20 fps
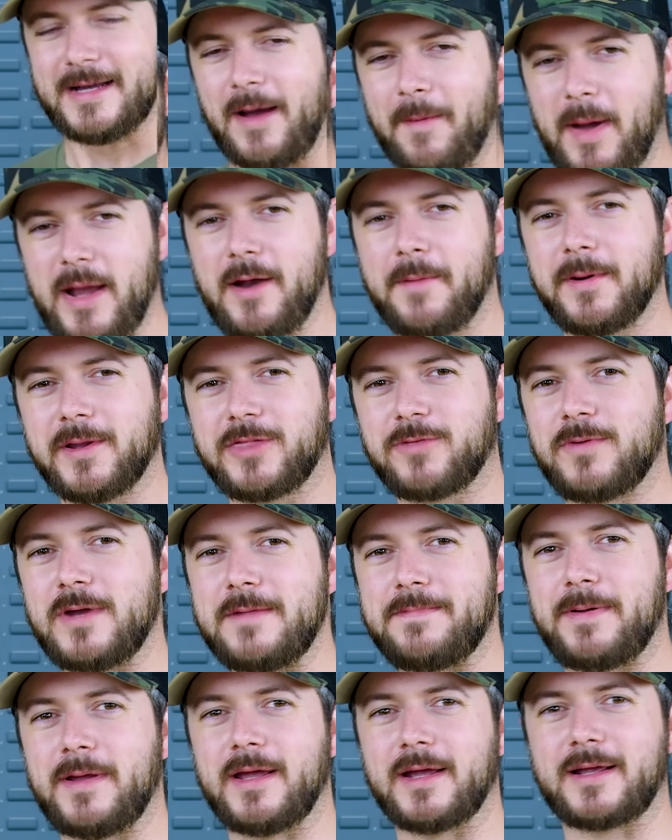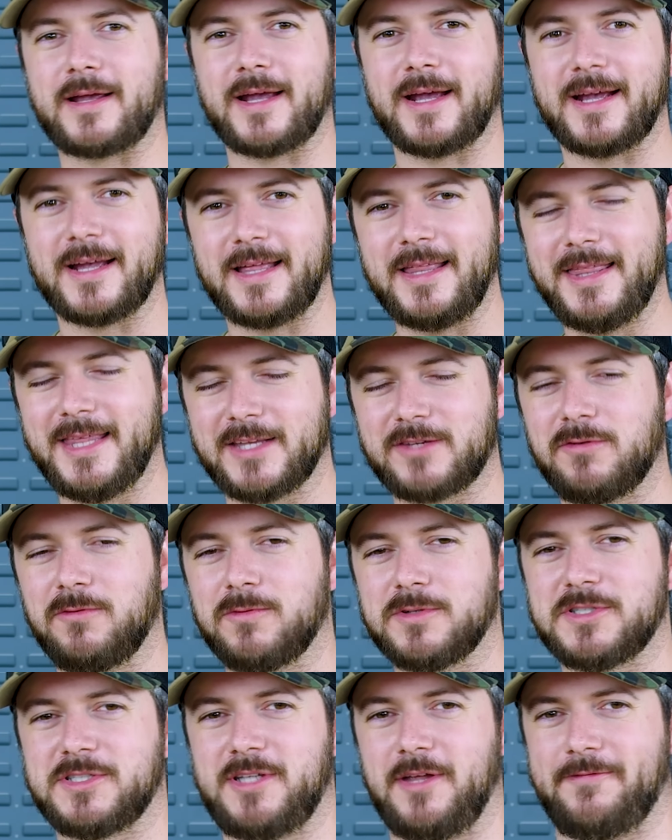My number 3 pick, this one
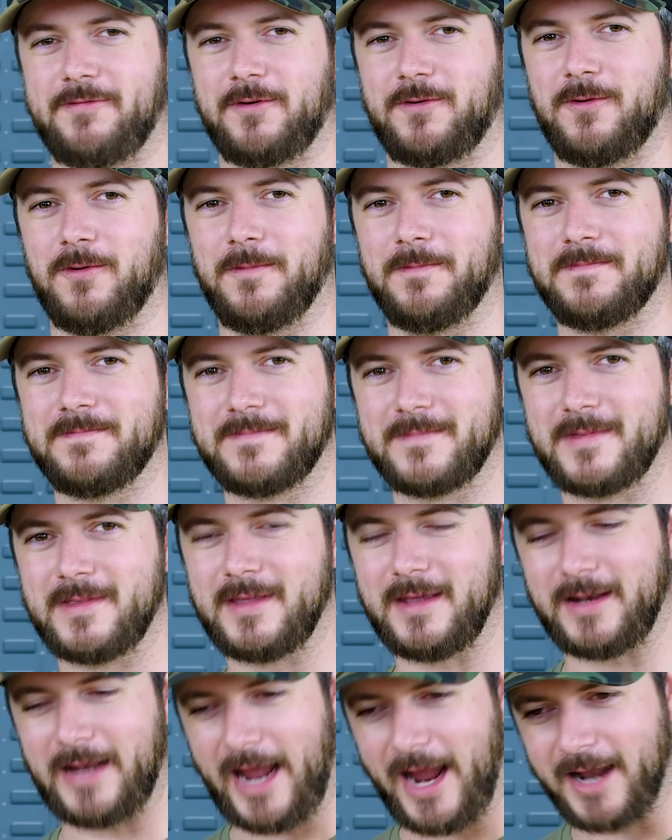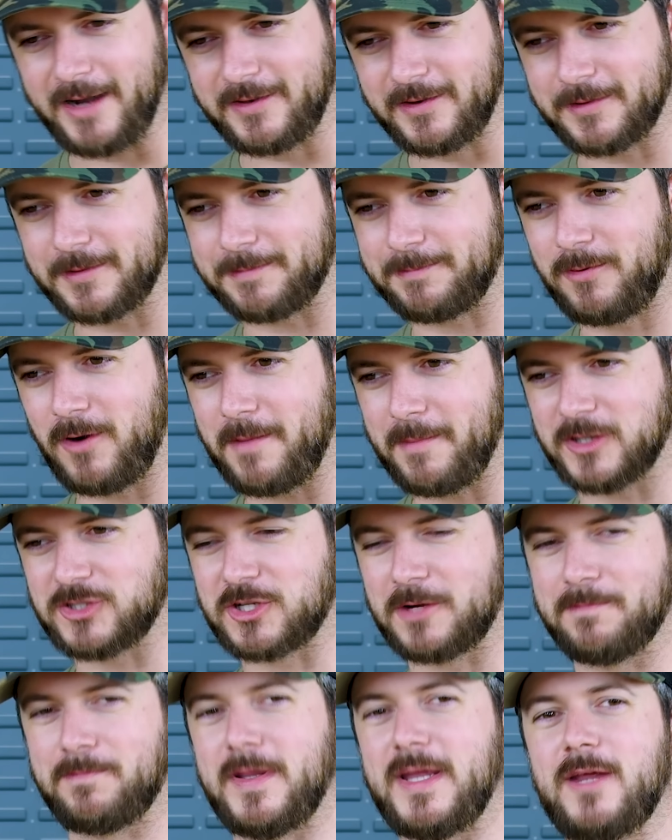was difficult it had to pretty much
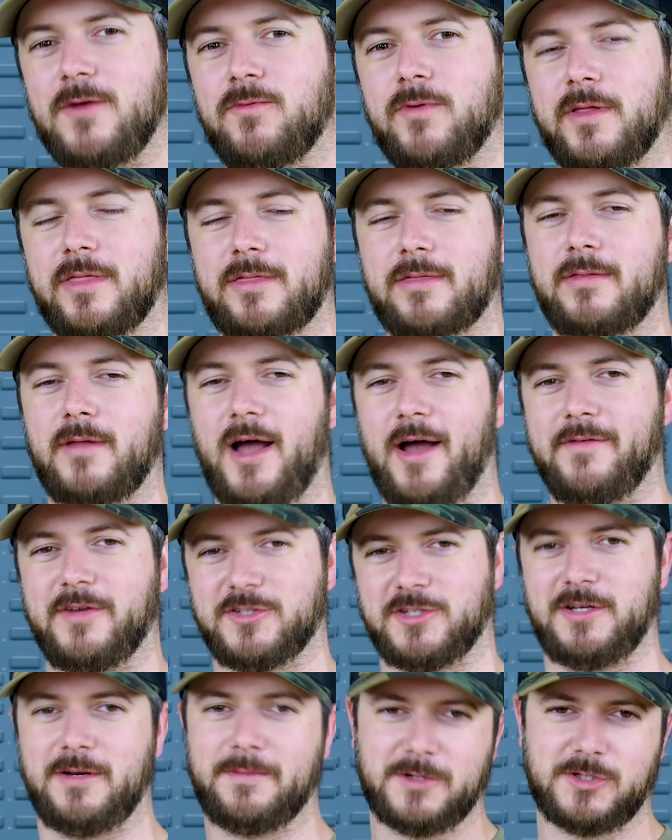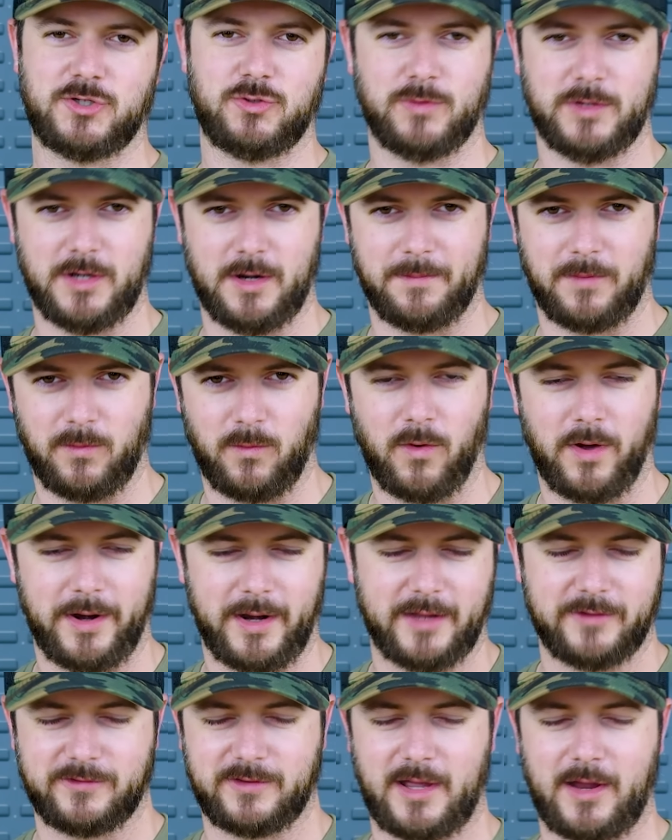compete with obviously number two and number one
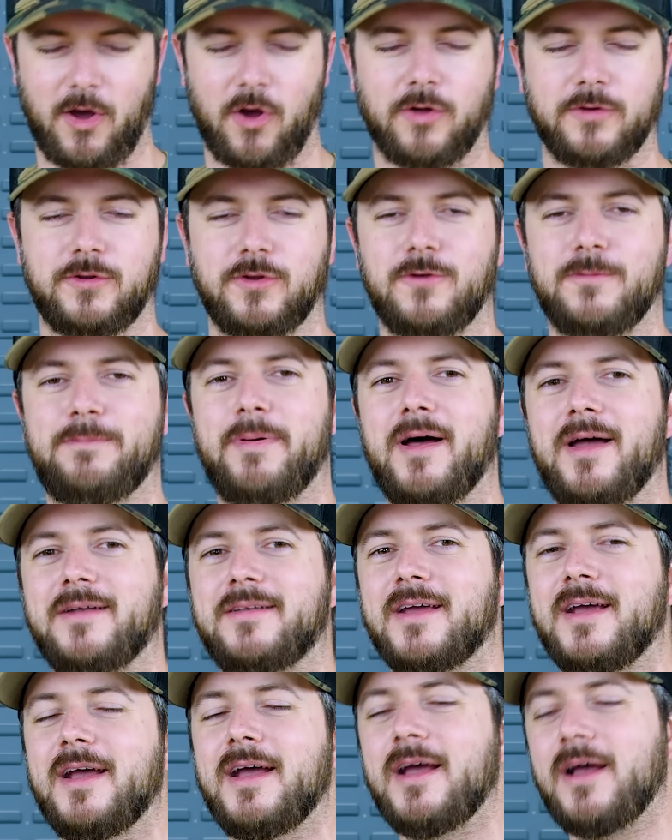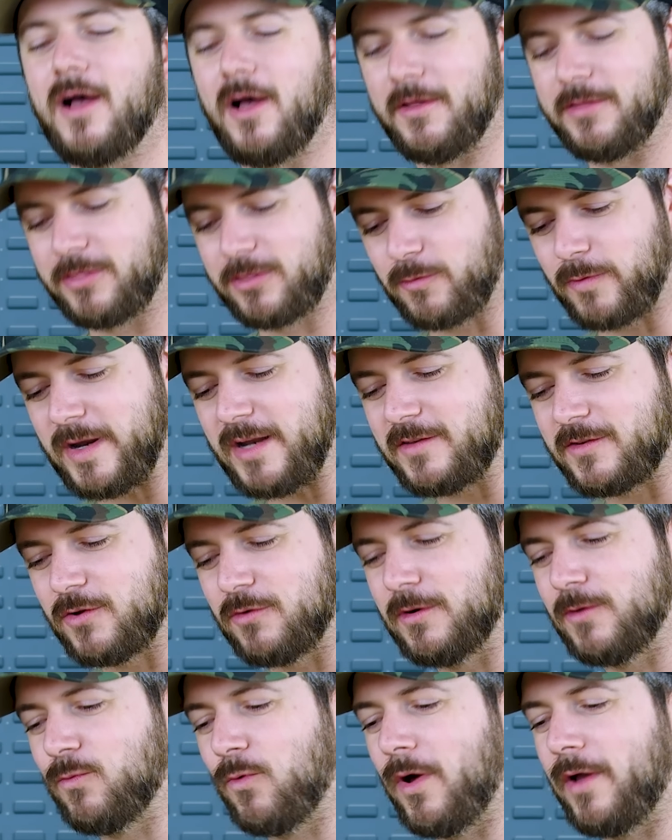as they all do, but Three,
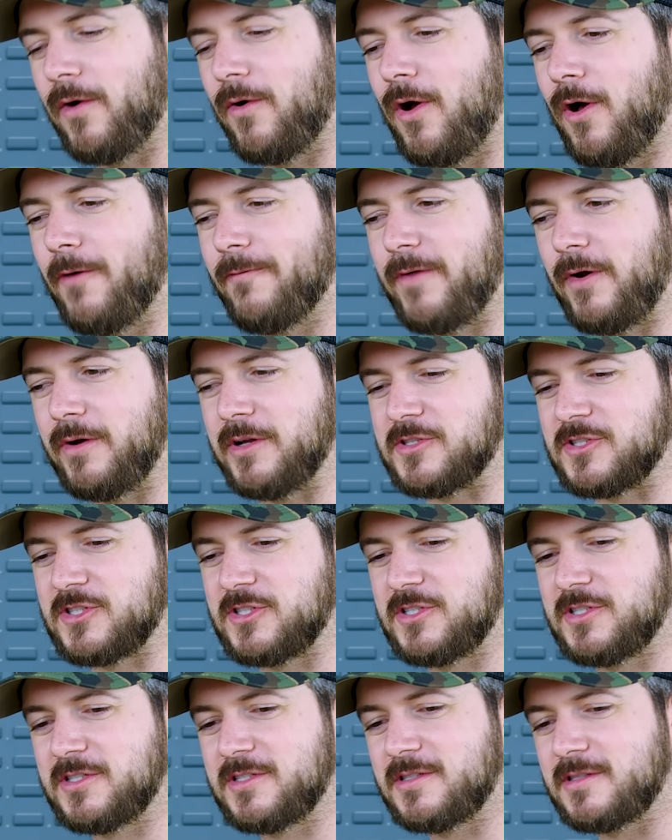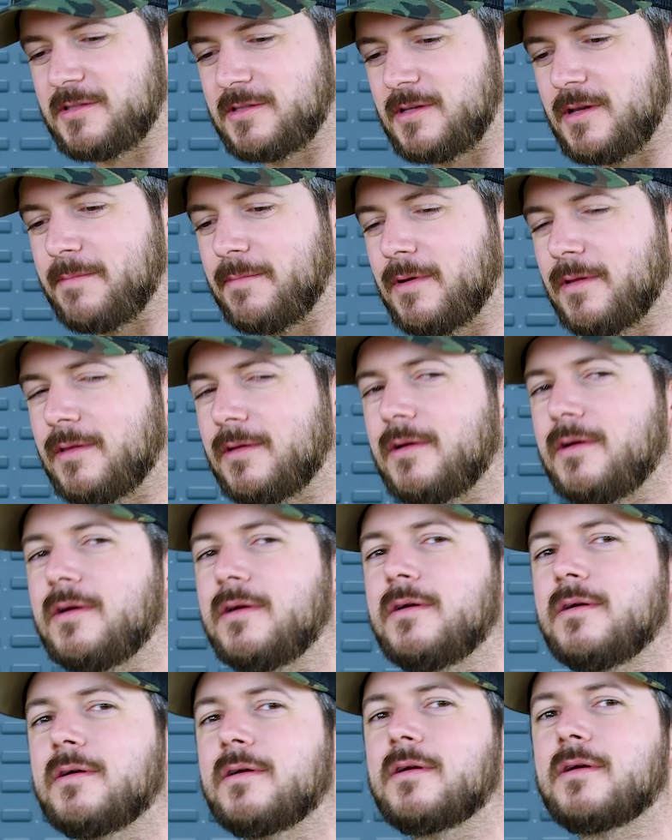two, and one are all very
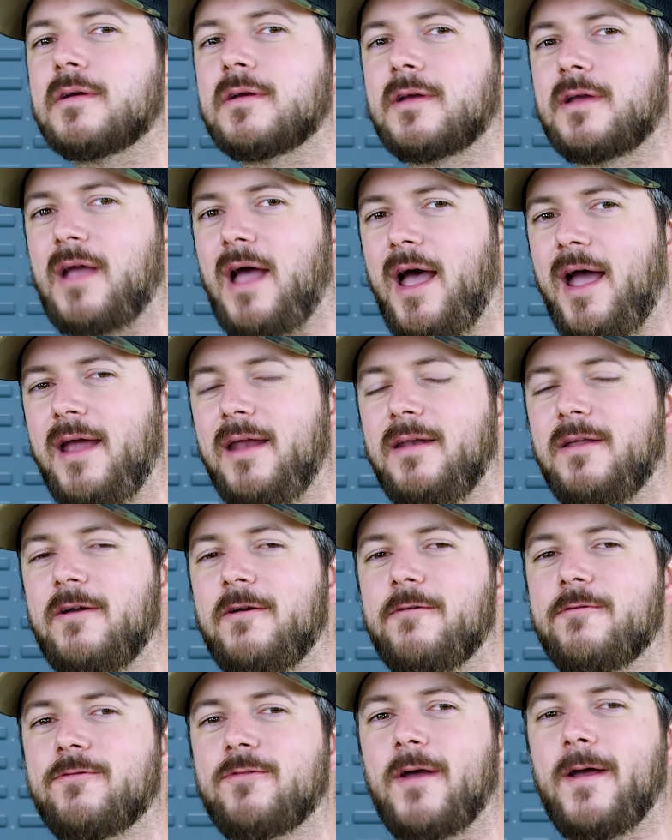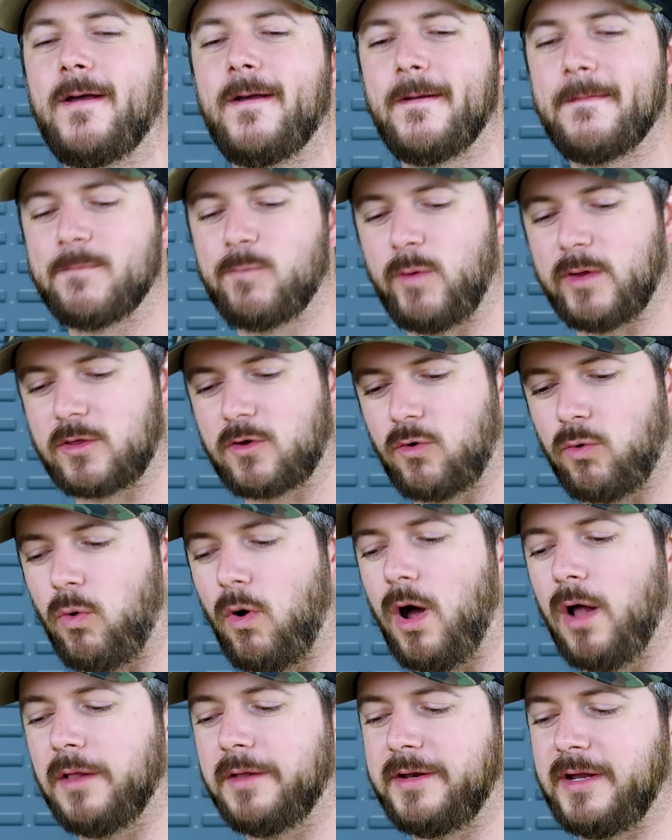similar, kind of, with
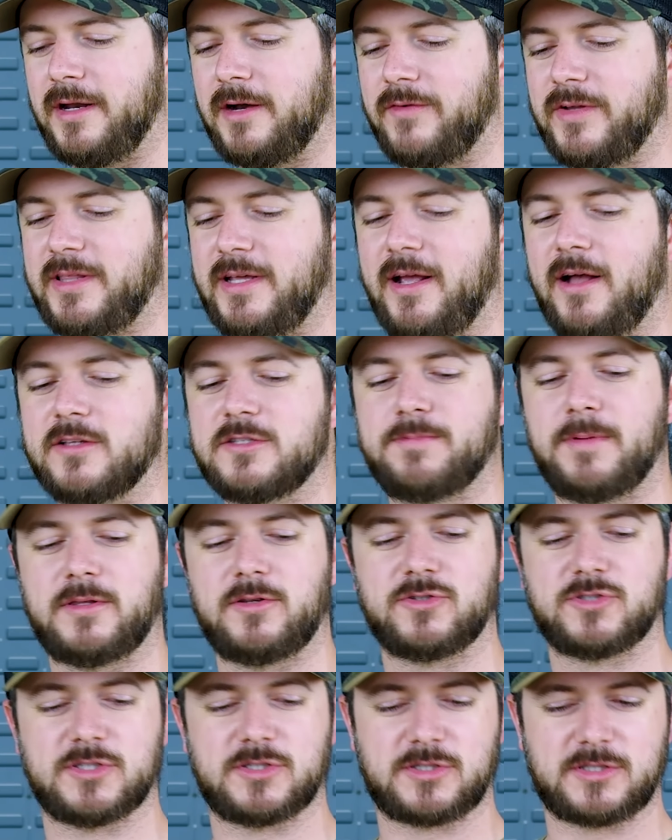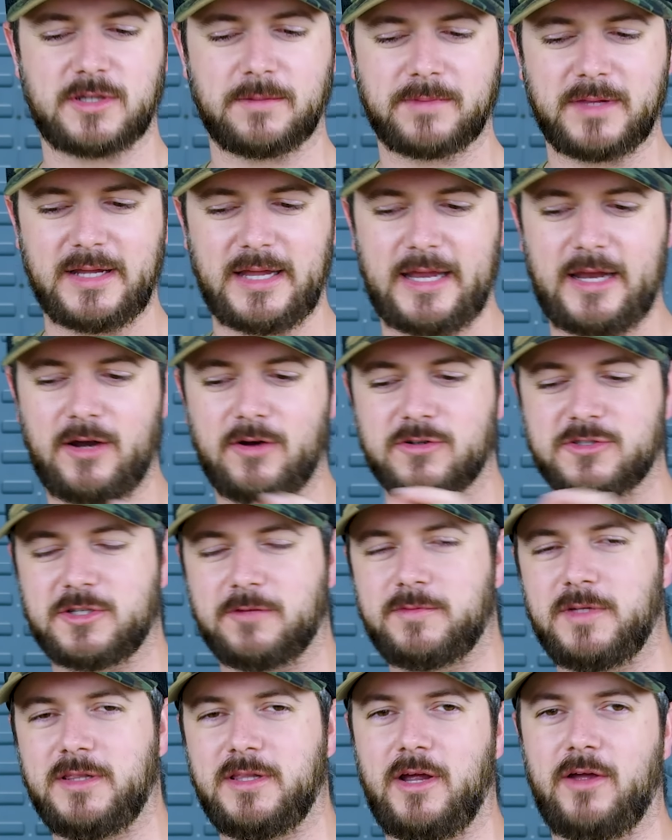quality and everything else, but there's just something here,
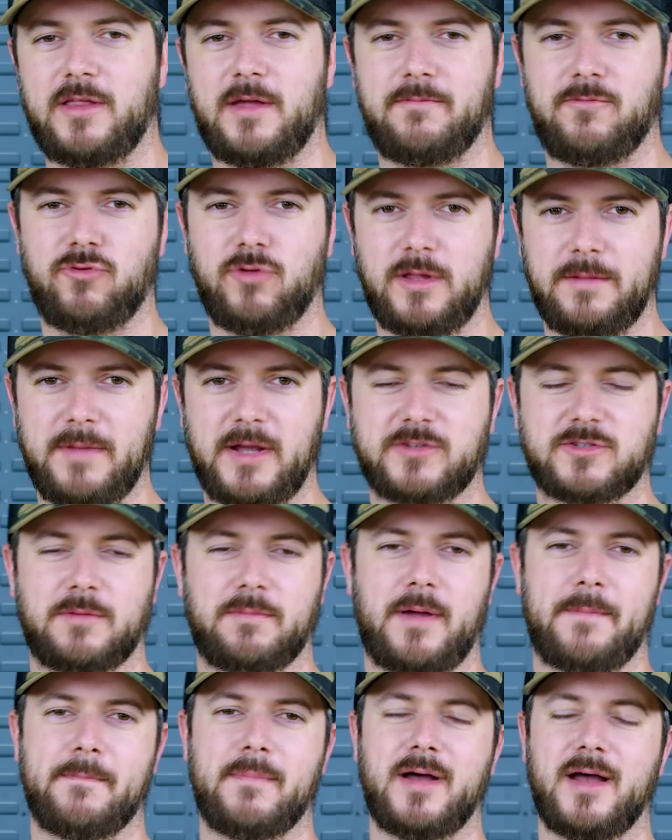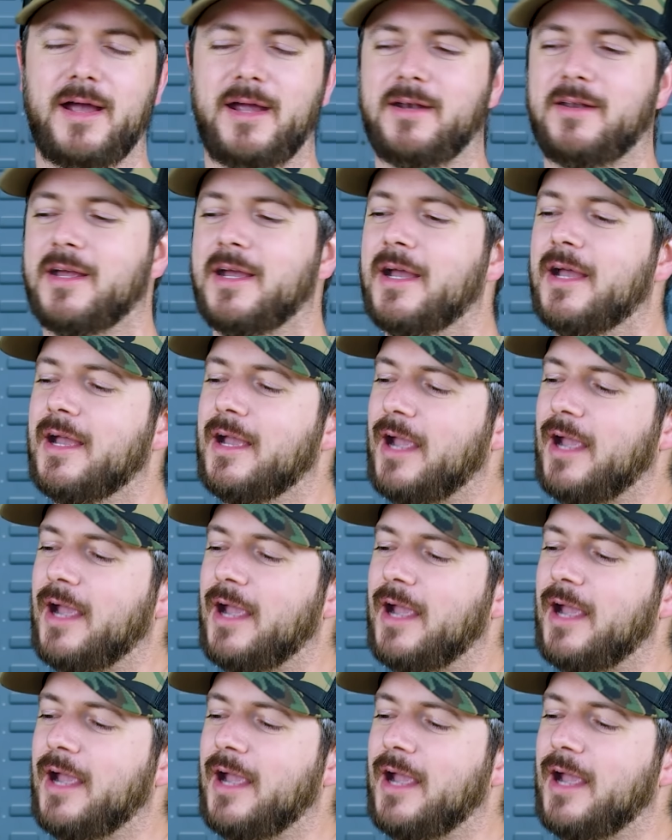something there that really makes up my mind.